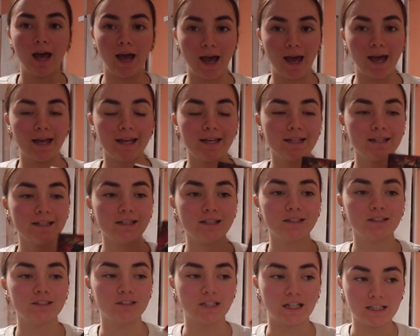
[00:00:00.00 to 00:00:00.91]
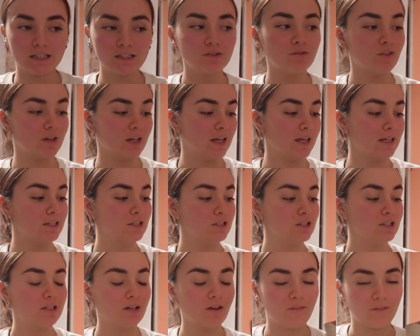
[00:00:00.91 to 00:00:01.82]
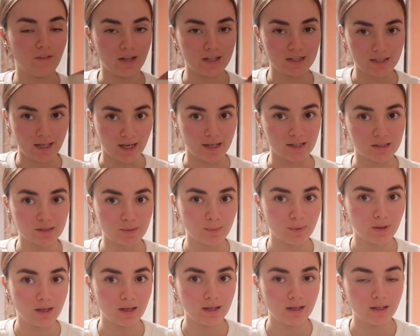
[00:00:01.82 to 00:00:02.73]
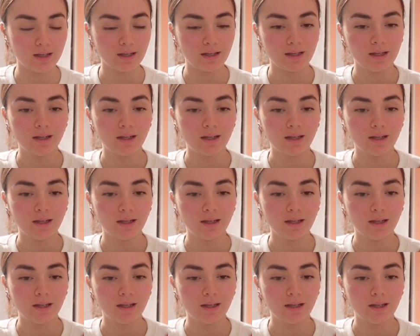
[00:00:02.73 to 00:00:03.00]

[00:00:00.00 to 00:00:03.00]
I just finished Phantasma.